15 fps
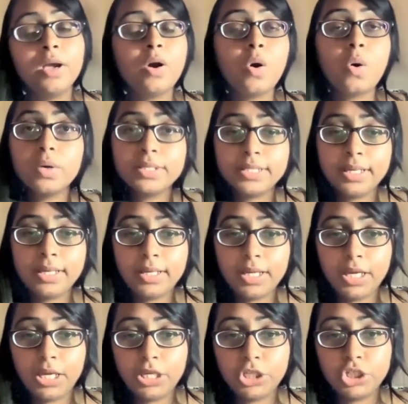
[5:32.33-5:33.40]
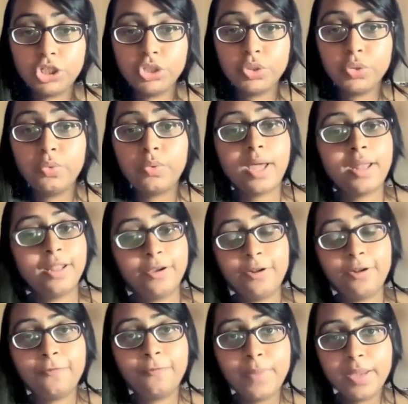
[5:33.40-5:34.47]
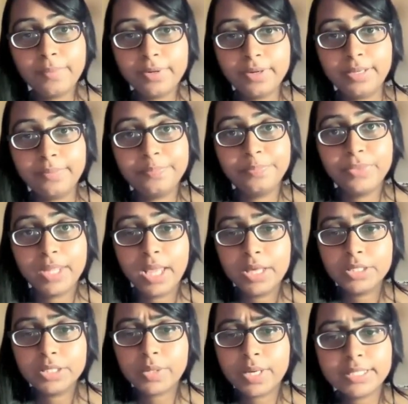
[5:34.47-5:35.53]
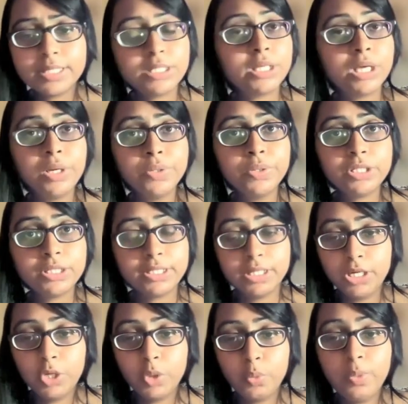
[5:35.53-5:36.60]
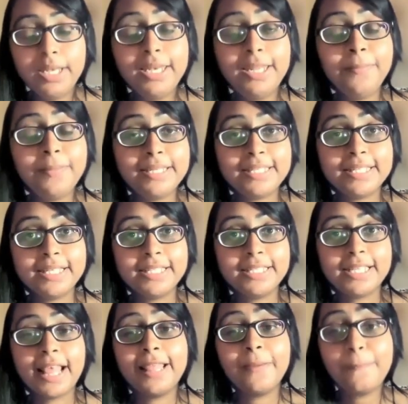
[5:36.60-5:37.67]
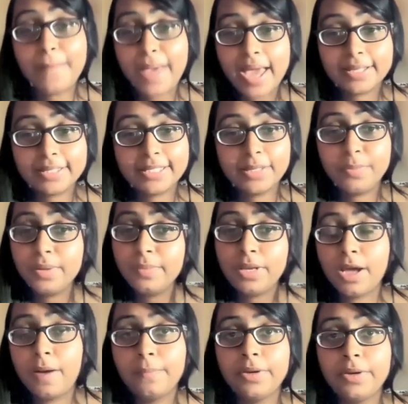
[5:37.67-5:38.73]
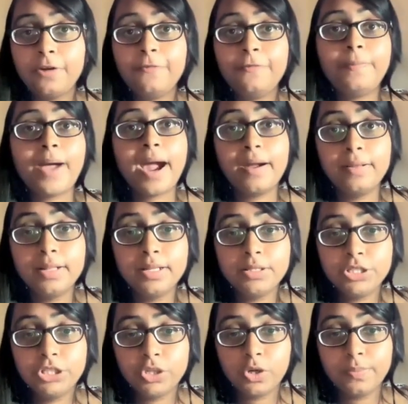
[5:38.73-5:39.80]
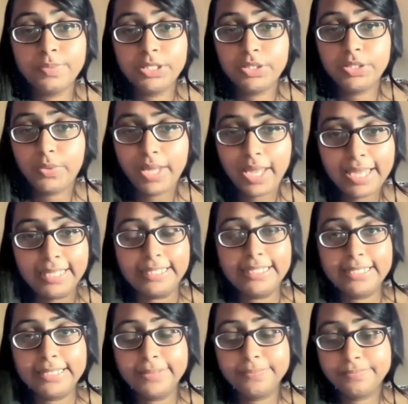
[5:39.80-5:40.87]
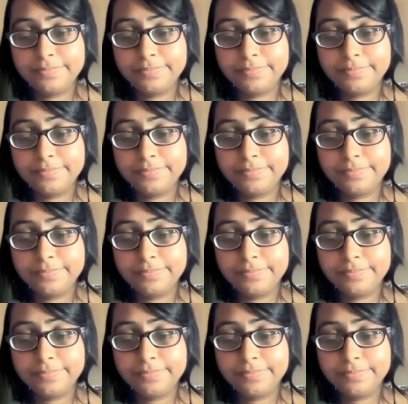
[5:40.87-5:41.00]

causing it to run out of memory. So as a solution, we limited the maximum number of parallel jobs to 8.